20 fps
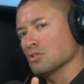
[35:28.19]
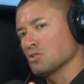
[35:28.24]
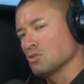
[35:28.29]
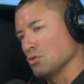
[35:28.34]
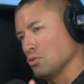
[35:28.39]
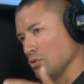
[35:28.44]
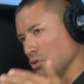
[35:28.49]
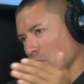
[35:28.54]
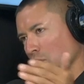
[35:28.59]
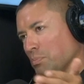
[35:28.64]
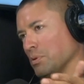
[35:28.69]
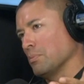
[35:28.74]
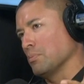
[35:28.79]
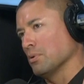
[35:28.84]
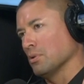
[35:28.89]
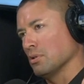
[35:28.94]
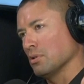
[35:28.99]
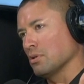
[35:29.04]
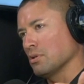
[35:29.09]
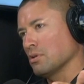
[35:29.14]
to new
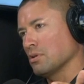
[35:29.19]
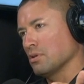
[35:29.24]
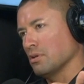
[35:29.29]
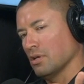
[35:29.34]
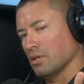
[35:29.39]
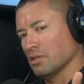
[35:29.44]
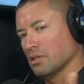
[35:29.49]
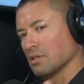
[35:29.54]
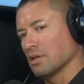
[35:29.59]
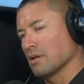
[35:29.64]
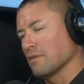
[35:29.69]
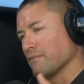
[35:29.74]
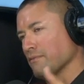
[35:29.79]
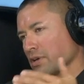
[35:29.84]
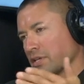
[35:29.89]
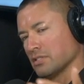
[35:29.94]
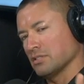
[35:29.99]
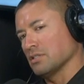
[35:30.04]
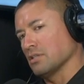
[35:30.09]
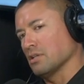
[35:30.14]
people, and then I
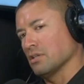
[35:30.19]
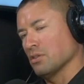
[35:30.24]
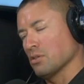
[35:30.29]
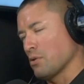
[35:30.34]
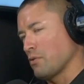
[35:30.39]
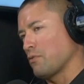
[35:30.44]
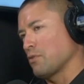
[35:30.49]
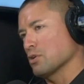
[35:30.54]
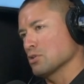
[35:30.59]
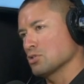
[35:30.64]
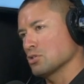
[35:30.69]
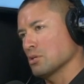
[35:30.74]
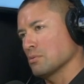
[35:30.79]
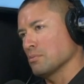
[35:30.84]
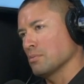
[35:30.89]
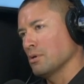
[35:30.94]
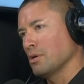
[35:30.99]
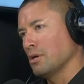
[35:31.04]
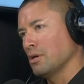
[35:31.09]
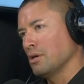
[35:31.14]
invested in their friendship.